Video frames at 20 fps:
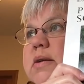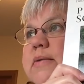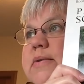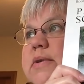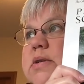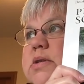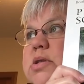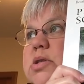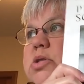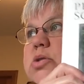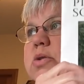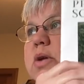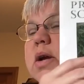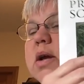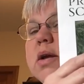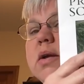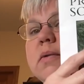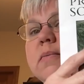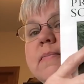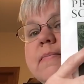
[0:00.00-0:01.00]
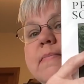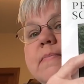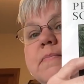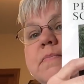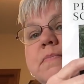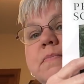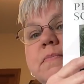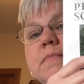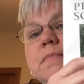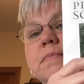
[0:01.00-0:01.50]
even, straight
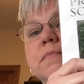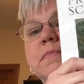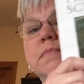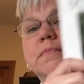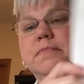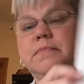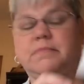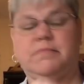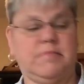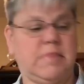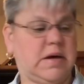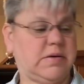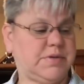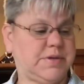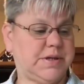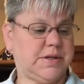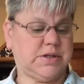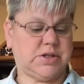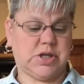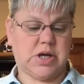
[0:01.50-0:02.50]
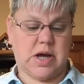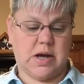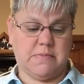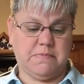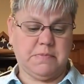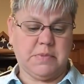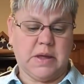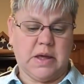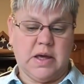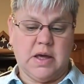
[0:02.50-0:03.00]
mounting
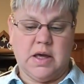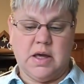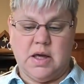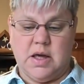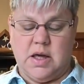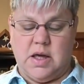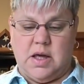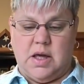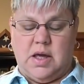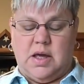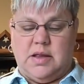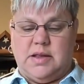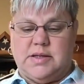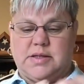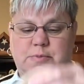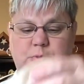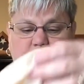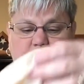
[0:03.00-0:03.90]
job. This